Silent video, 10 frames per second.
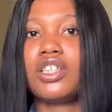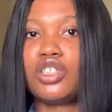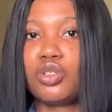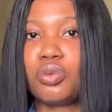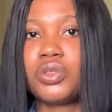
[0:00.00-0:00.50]
This
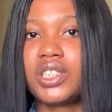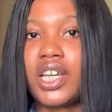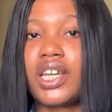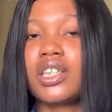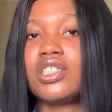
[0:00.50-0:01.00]
soap will
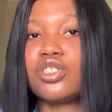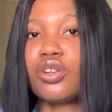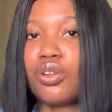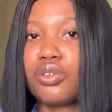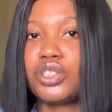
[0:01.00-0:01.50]
target
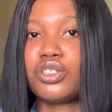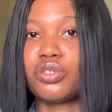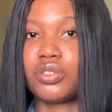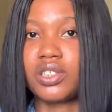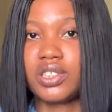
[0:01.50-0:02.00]
discoloration
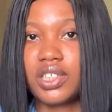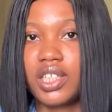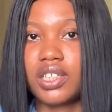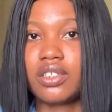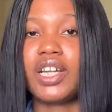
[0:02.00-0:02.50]
on the
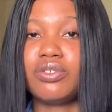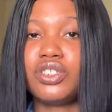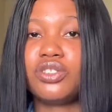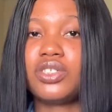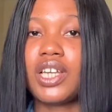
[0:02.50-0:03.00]
skin and
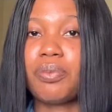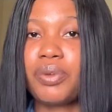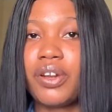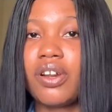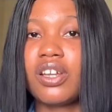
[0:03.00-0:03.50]
reduce the
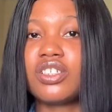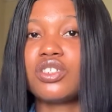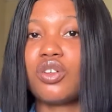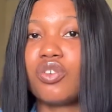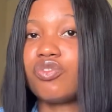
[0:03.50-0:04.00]
appearance
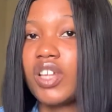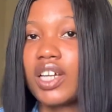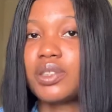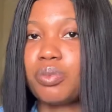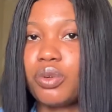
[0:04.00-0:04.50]
of
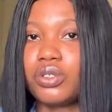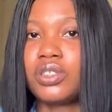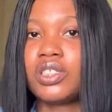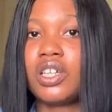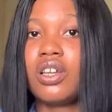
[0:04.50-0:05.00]
dark
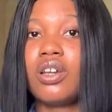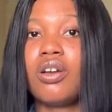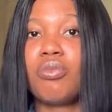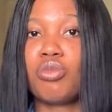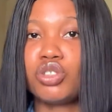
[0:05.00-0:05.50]
spots.
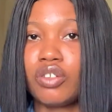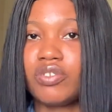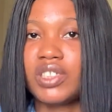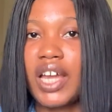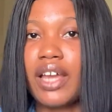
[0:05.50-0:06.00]
Most of
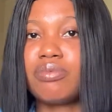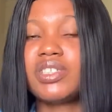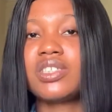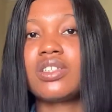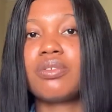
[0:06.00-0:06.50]
the
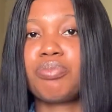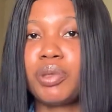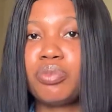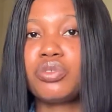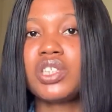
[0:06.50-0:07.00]
times,
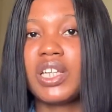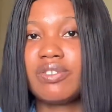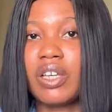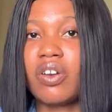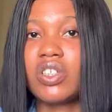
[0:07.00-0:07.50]
pimples
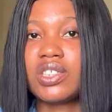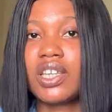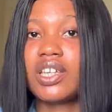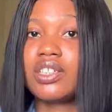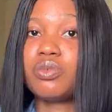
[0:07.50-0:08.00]
leave our
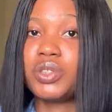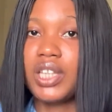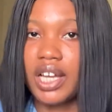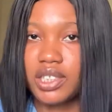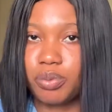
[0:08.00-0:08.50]
skin with
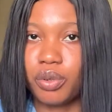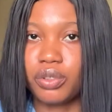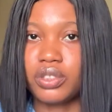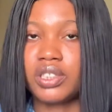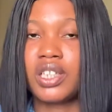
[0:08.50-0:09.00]
dark
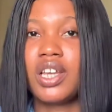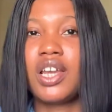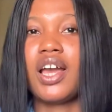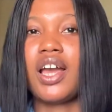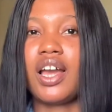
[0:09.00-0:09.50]
spots,
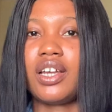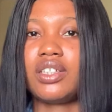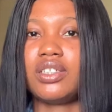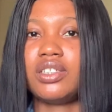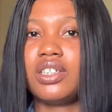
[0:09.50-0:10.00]

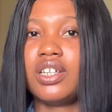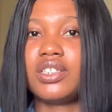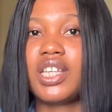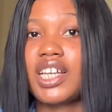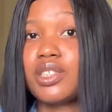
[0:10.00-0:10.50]
and
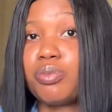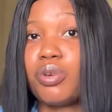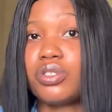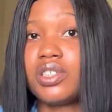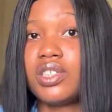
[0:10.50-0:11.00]
dark
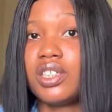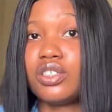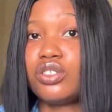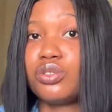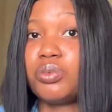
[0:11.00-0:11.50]
spots
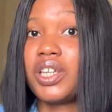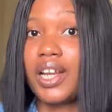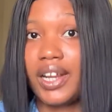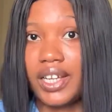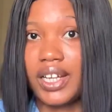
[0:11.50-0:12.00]
needs to be
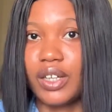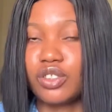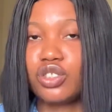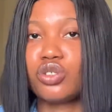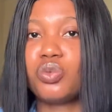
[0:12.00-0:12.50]
cleared
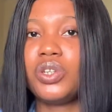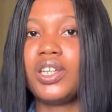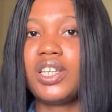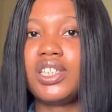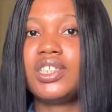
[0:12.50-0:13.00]
out, so we
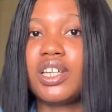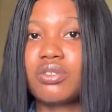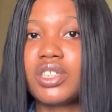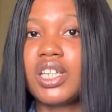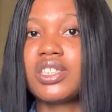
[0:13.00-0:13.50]
need
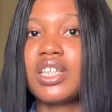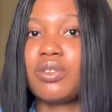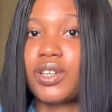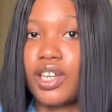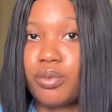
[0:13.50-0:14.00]
ingredients that
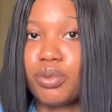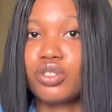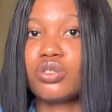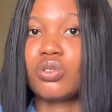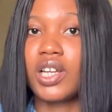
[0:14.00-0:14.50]
will help
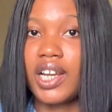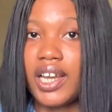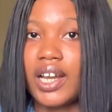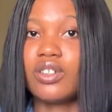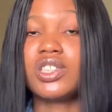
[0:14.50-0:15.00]
us to
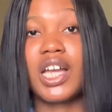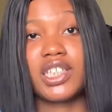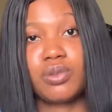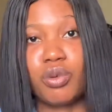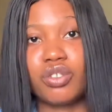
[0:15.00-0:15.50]
clear out dark
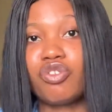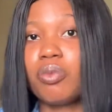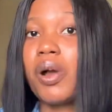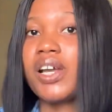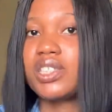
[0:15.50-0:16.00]
spots
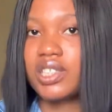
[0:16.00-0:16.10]
from our